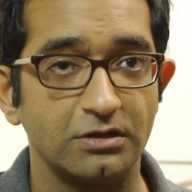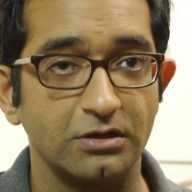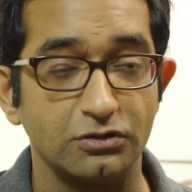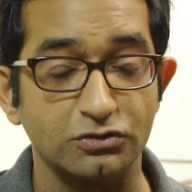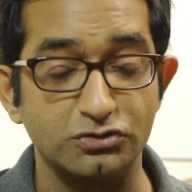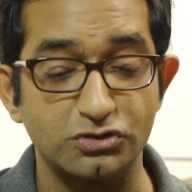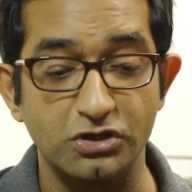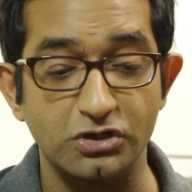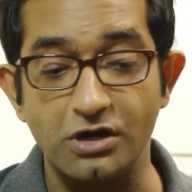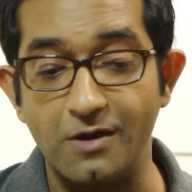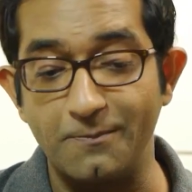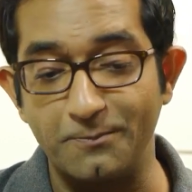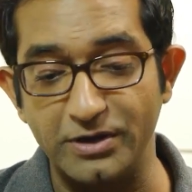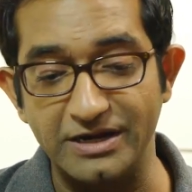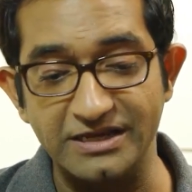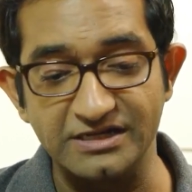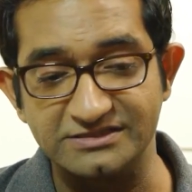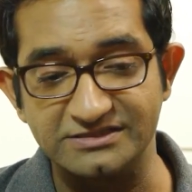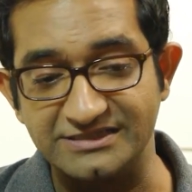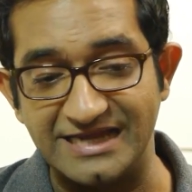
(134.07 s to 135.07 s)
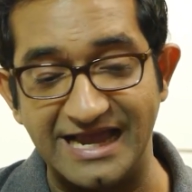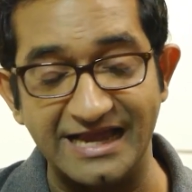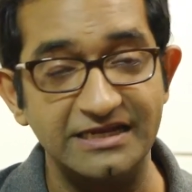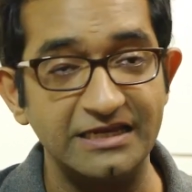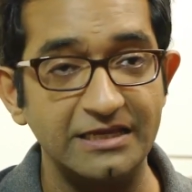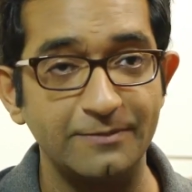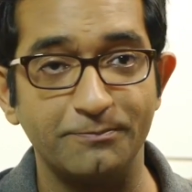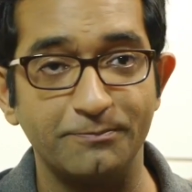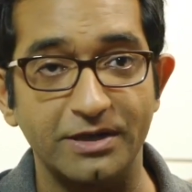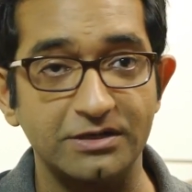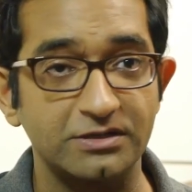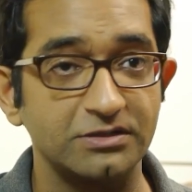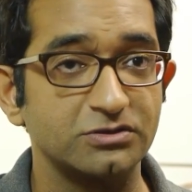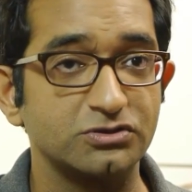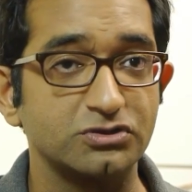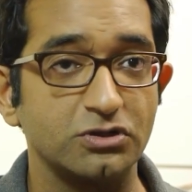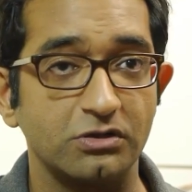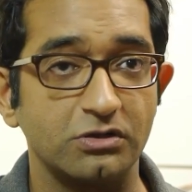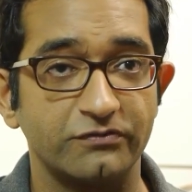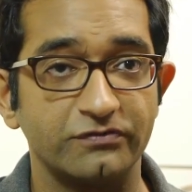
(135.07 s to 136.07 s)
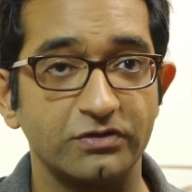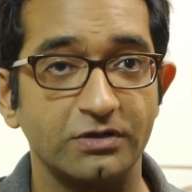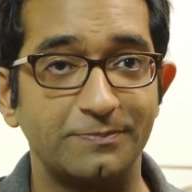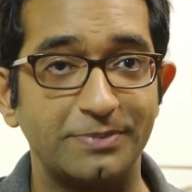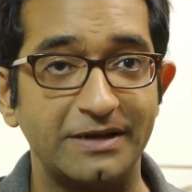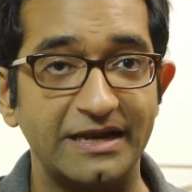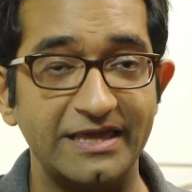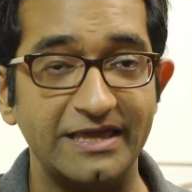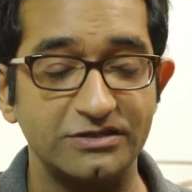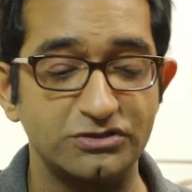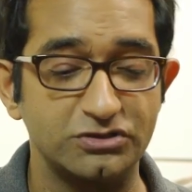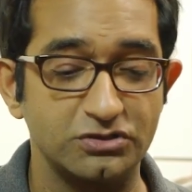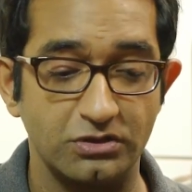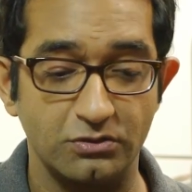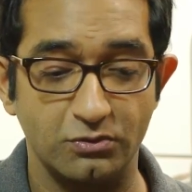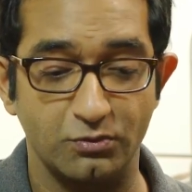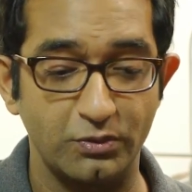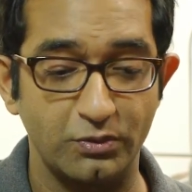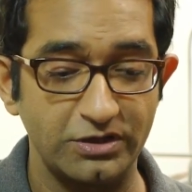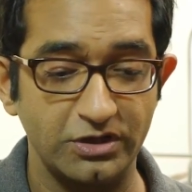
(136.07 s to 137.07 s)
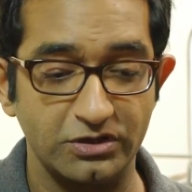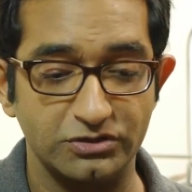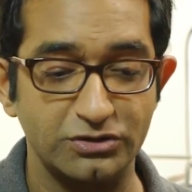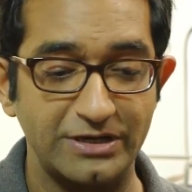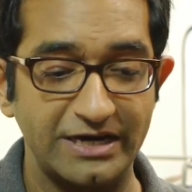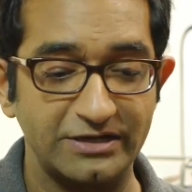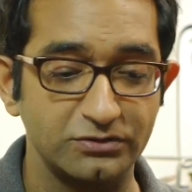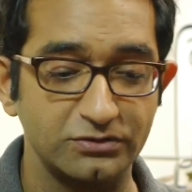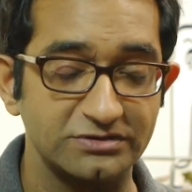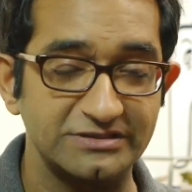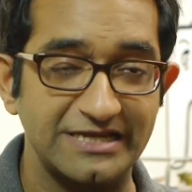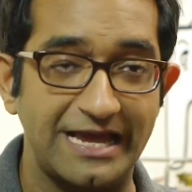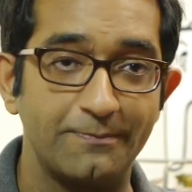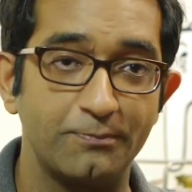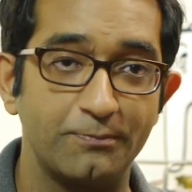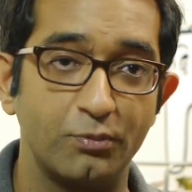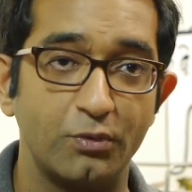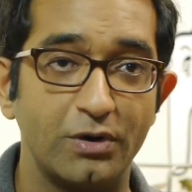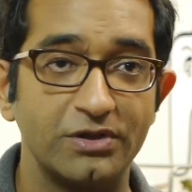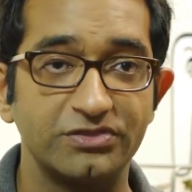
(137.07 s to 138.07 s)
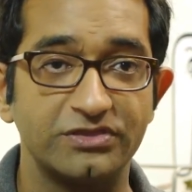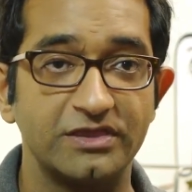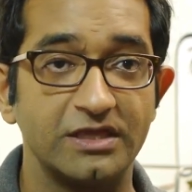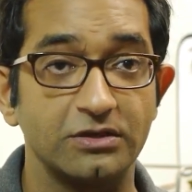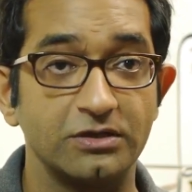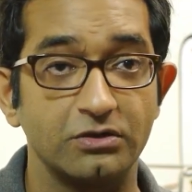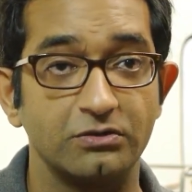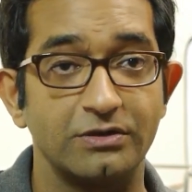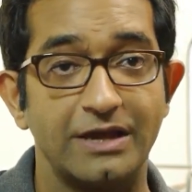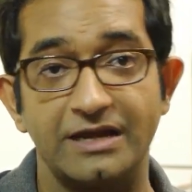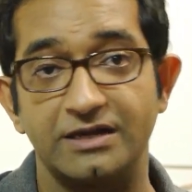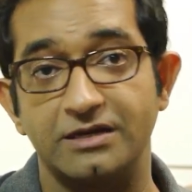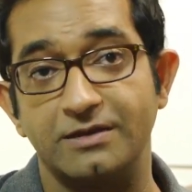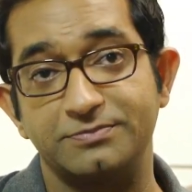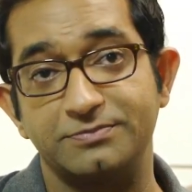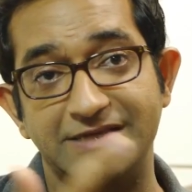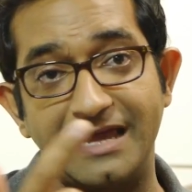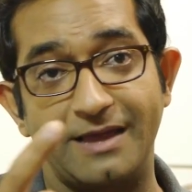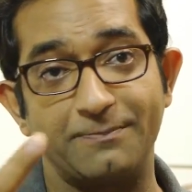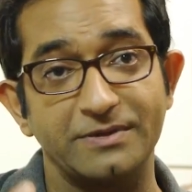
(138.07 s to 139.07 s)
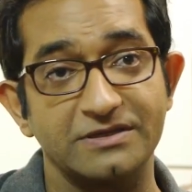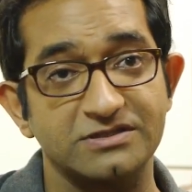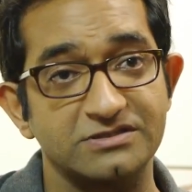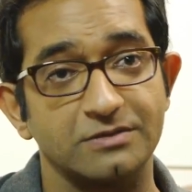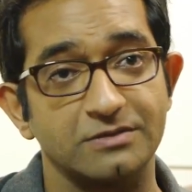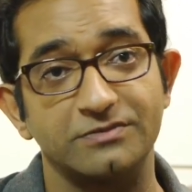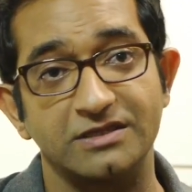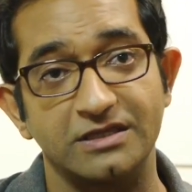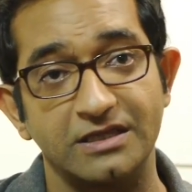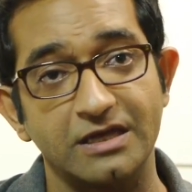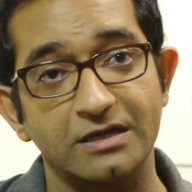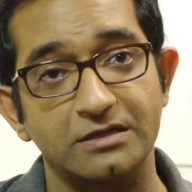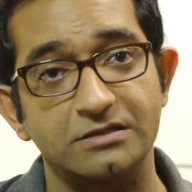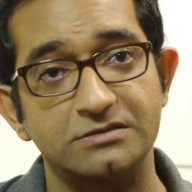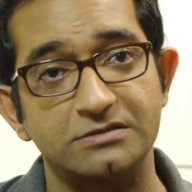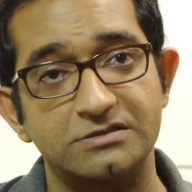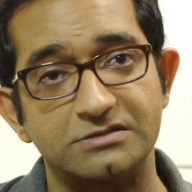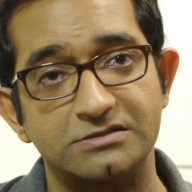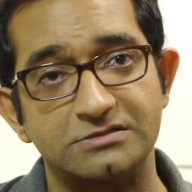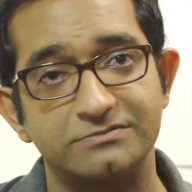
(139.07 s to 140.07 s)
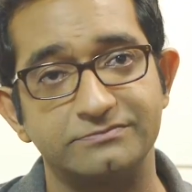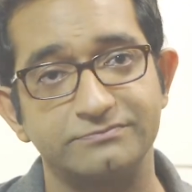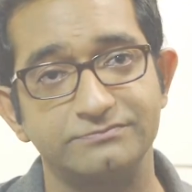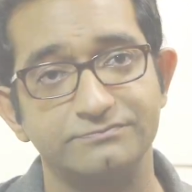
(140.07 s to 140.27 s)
So you're not putting tiny buttons all over the place, so when you're trying to tap one thing, you end up tapping something else.